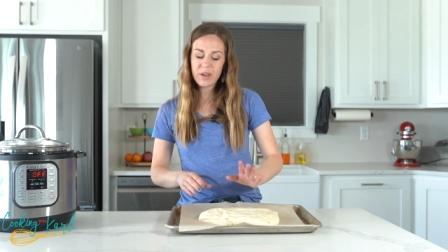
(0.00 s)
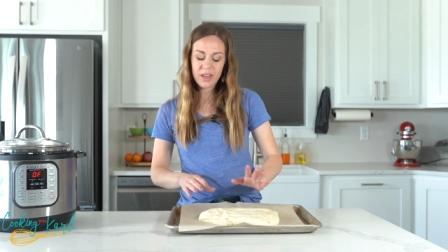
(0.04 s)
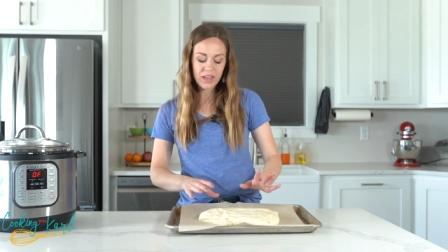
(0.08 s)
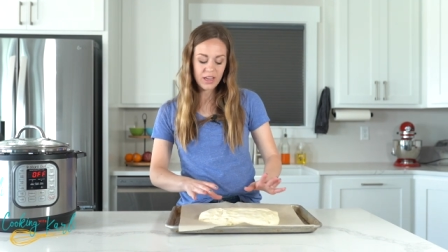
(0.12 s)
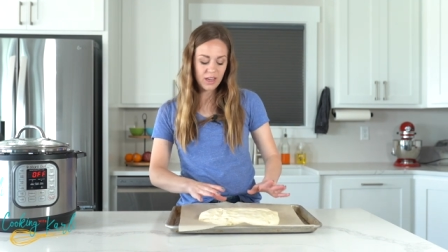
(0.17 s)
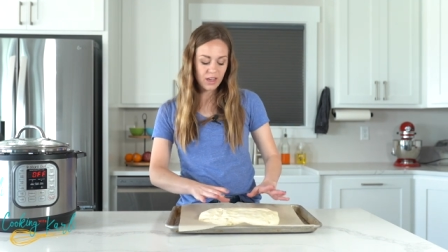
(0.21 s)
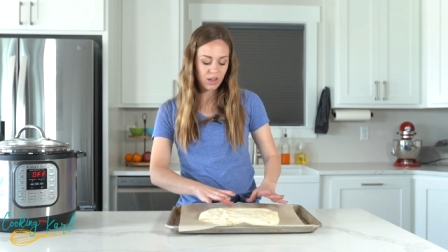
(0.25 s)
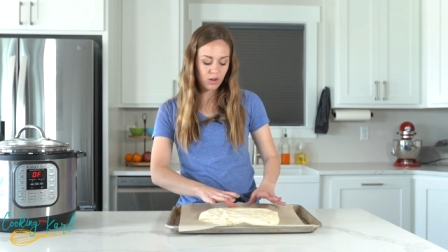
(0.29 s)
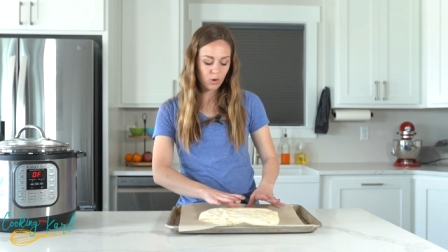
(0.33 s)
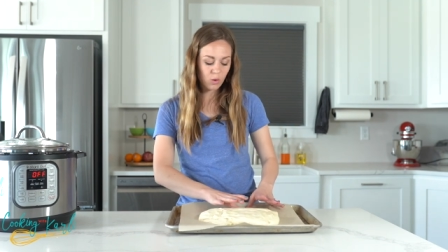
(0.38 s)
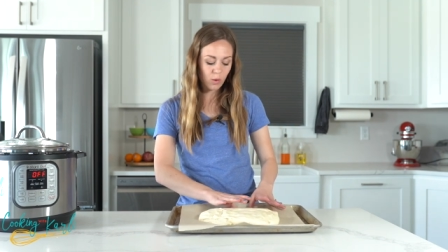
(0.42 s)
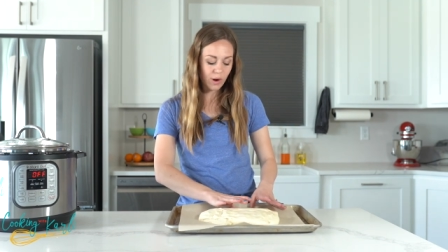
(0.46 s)

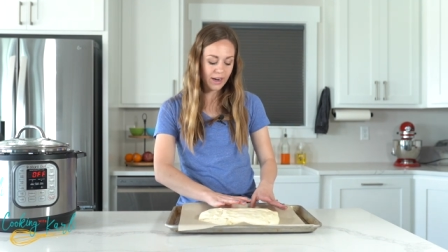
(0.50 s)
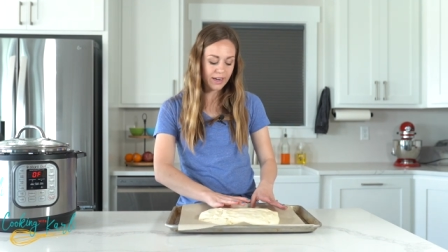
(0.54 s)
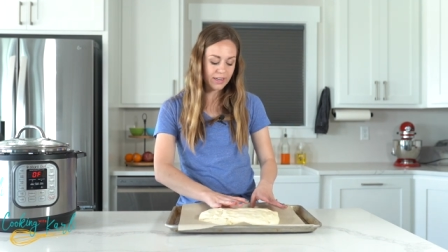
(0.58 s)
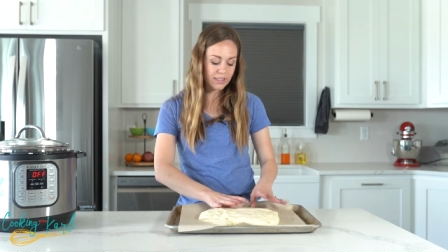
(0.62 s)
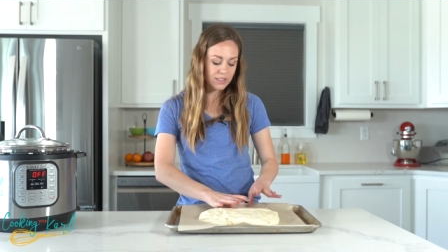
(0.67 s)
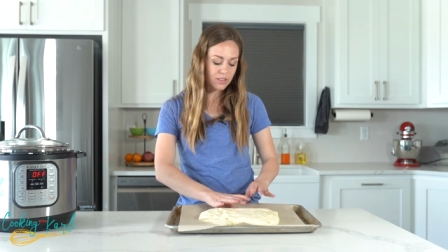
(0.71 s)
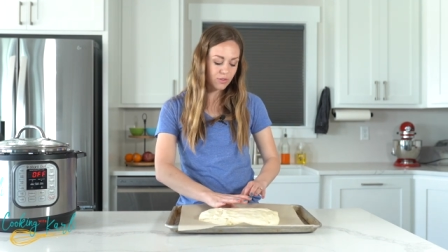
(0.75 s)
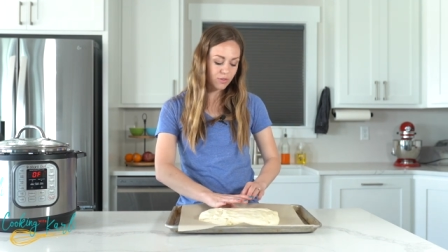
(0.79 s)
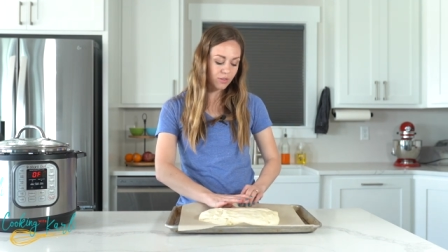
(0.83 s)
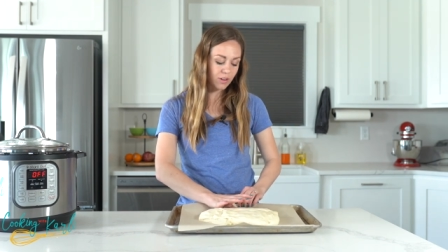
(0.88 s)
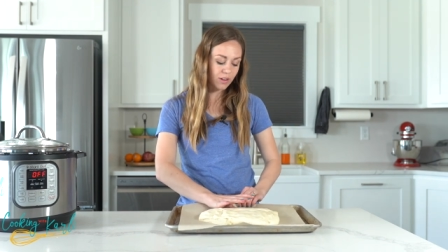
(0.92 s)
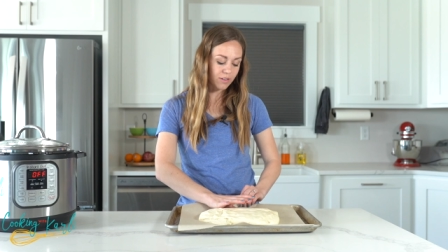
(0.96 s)
be quite
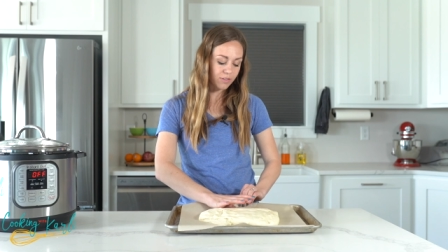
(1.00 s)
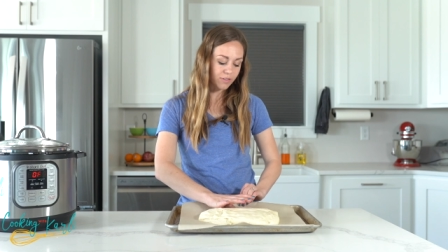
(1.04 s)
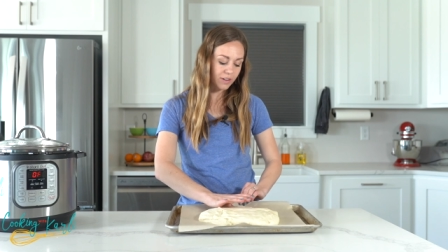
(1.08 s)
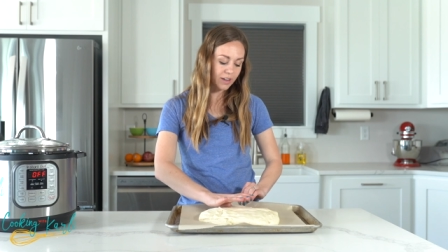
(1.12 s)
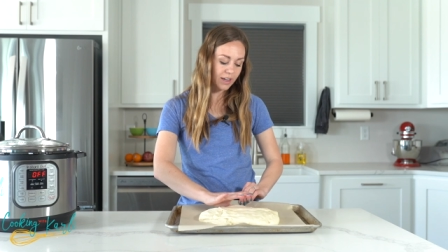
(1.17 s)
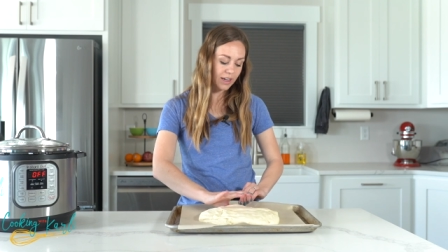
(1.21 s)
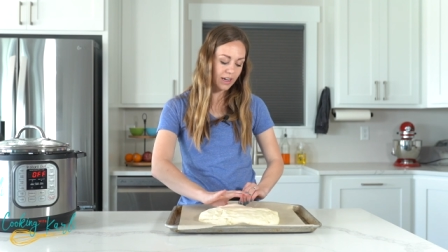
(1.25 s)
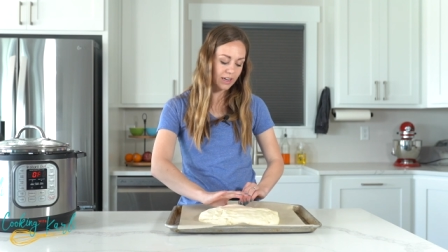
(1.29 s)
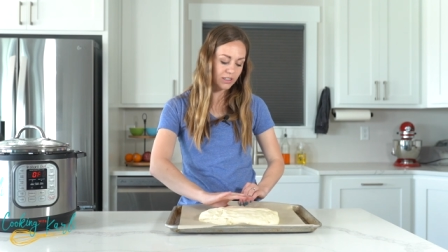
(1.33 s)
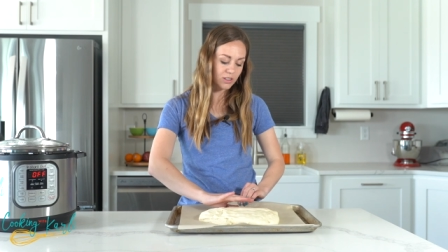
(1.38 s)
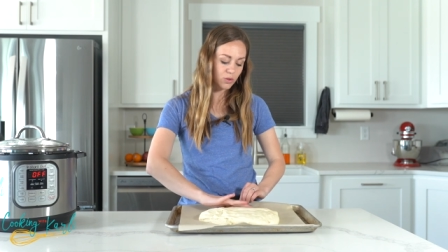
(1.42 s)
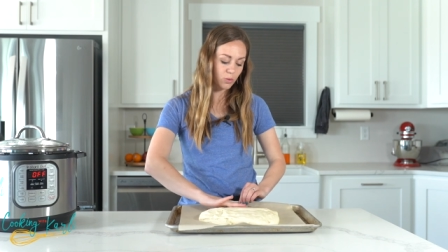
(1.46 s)
as
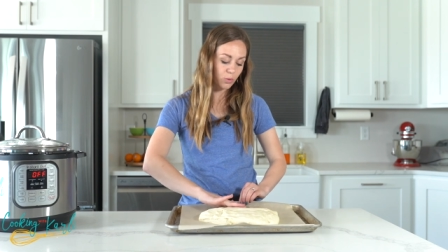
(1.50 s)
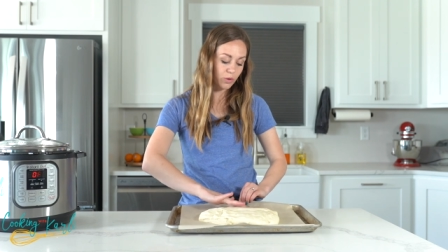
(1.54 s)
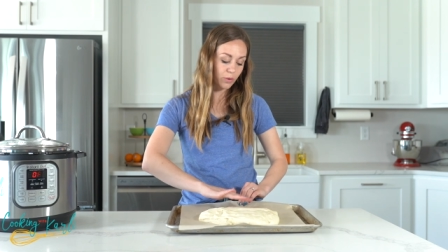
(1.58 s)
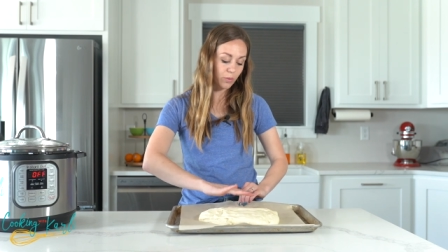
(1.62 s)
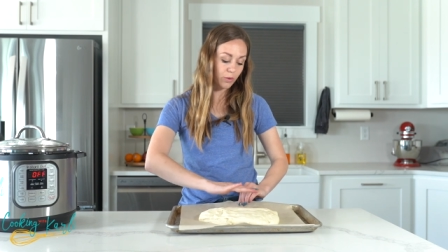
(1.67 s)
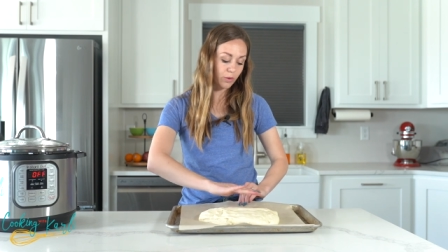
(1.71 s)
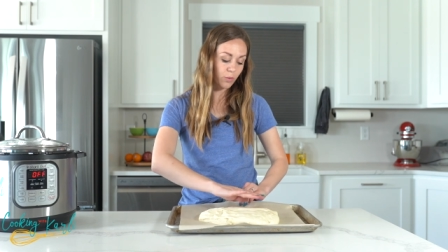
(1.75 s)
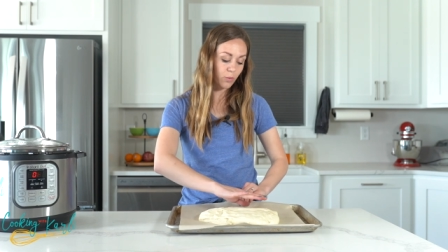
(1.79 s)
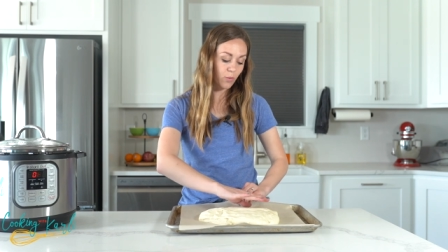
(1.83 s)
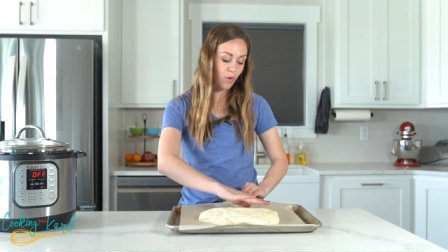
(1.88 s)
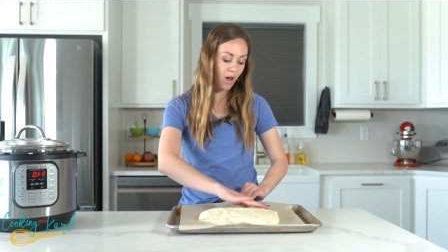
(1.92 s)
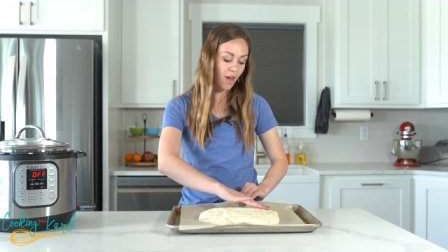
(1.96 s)
fluffy as we
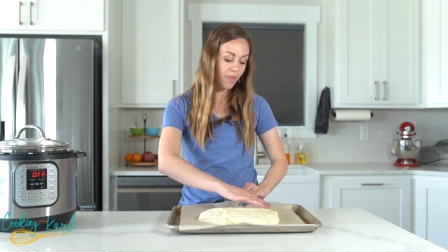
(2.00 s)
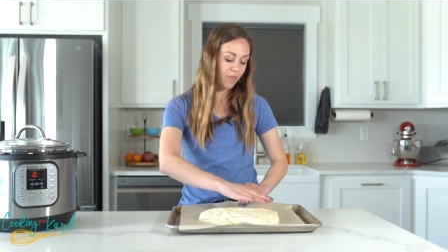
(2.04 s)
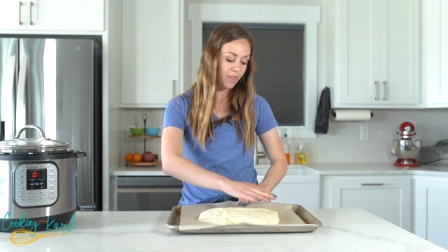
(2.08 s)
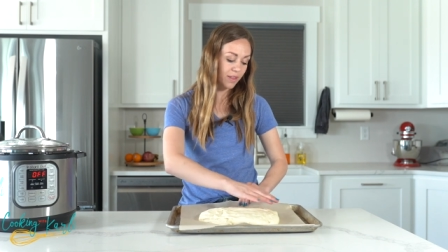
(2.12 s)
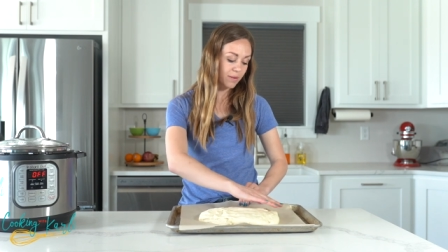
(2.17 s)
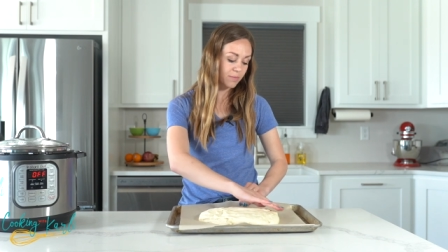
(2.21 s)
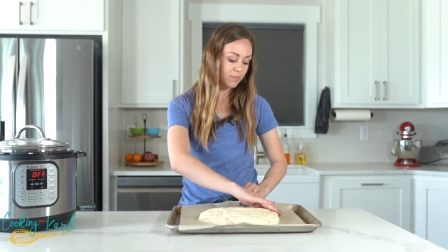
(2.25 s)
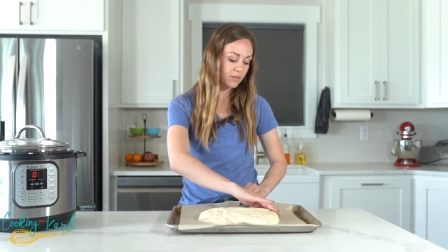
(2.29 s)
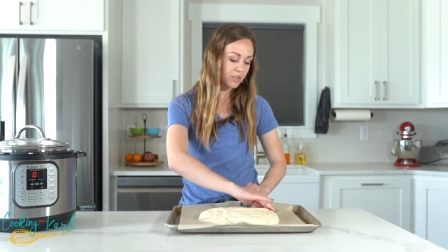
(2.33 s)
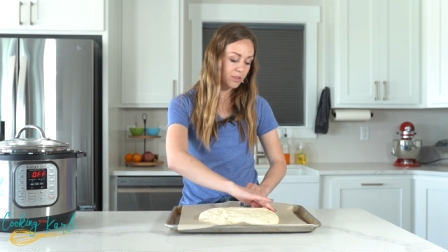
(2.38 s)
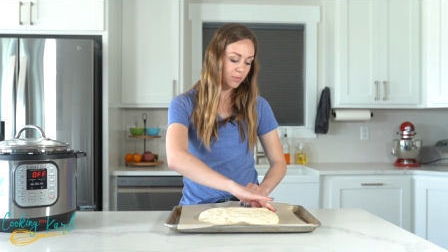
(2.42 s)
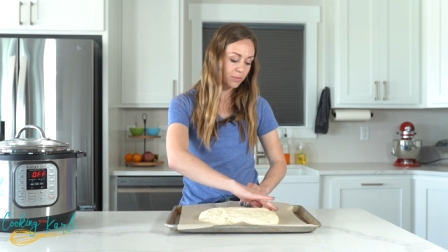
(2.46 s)
would want
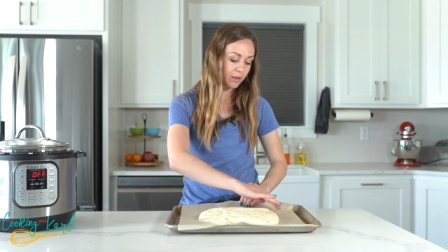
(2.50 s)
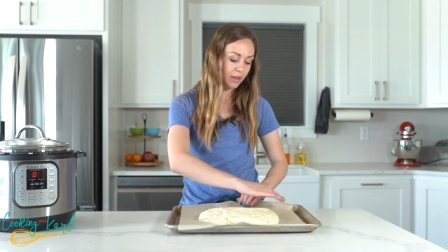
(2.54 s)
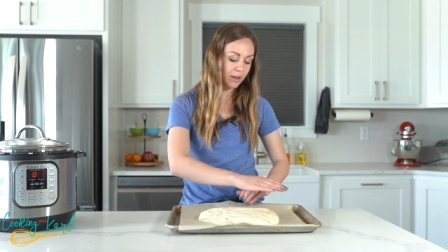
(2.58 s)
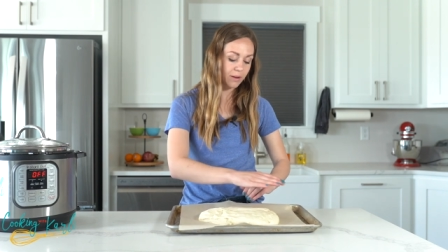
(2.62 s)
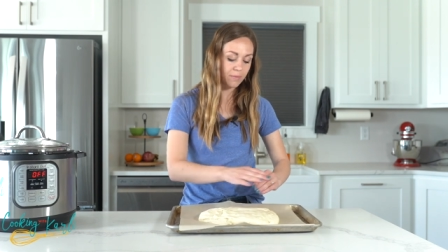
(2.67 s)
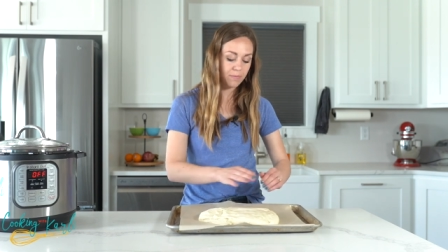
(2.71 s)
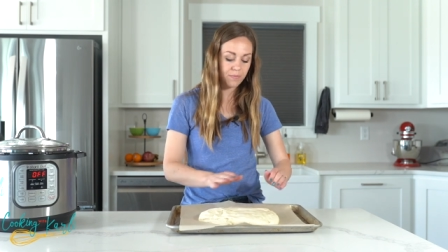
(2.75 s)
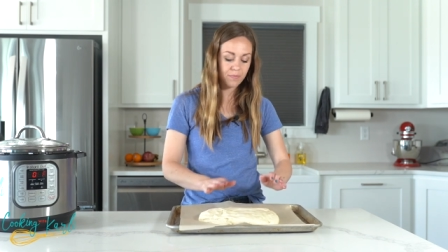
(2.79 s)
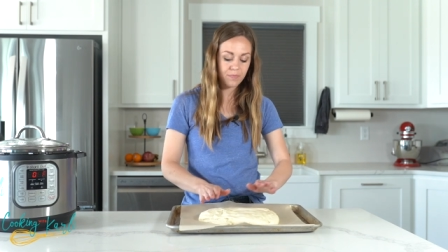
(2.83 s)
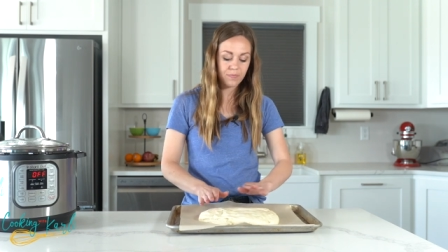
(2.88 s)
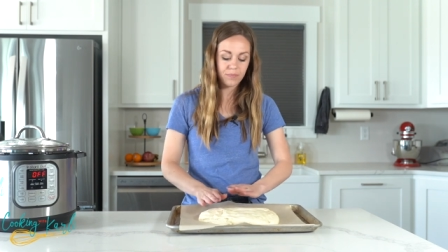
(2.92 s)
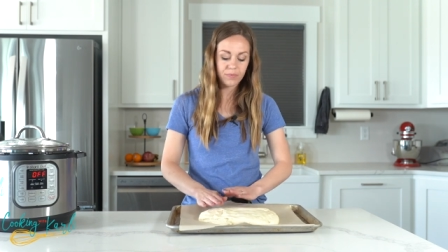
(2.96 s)
them to
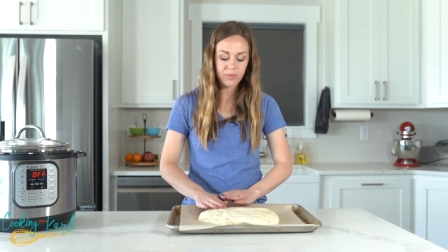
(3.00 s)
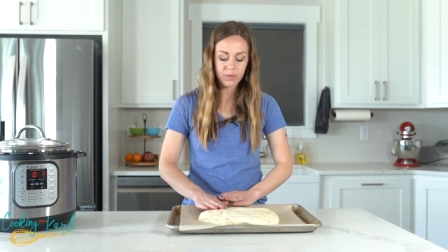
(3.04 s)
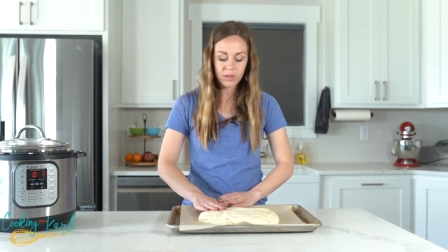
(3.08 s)
be